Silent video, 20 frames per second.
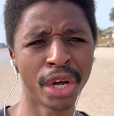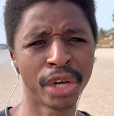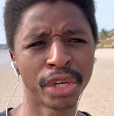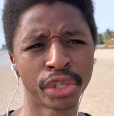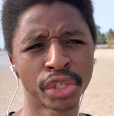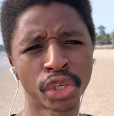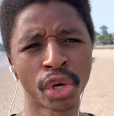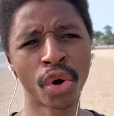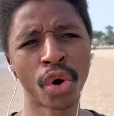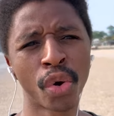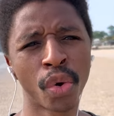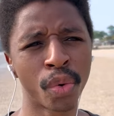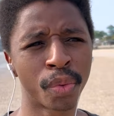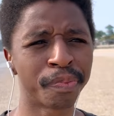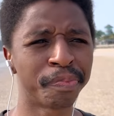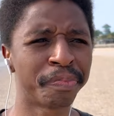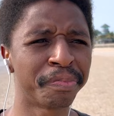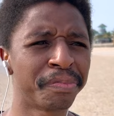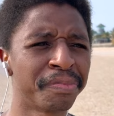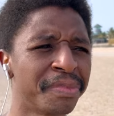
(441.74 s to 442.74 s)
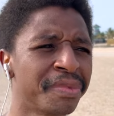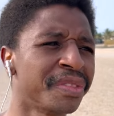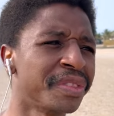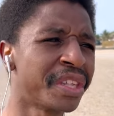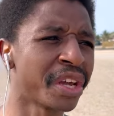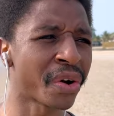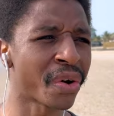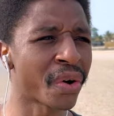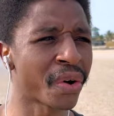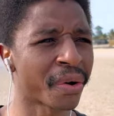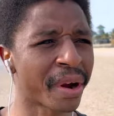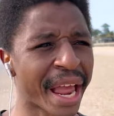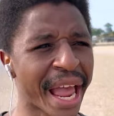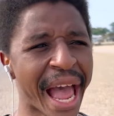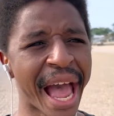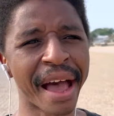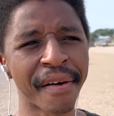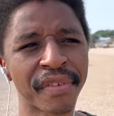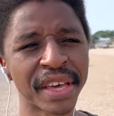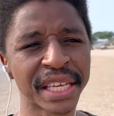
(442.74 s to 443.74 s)
So they're
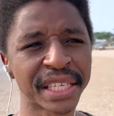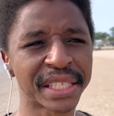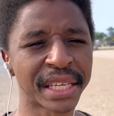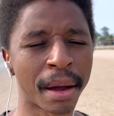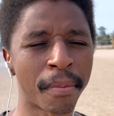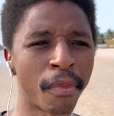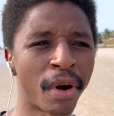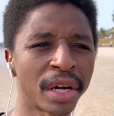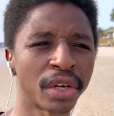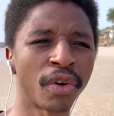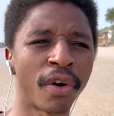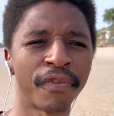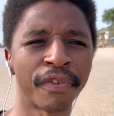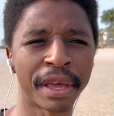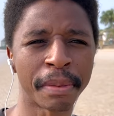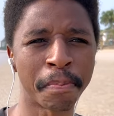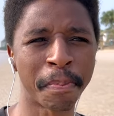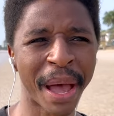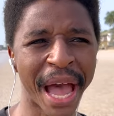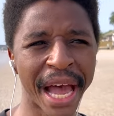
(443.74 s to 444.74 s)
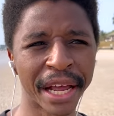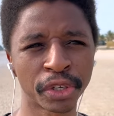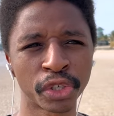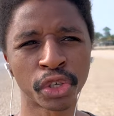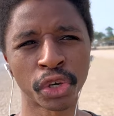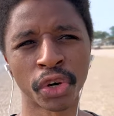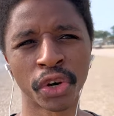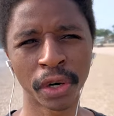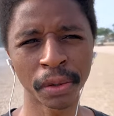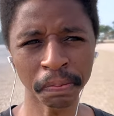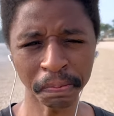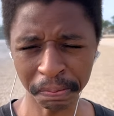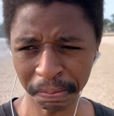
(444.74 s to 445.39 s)
having somewhat of a banter.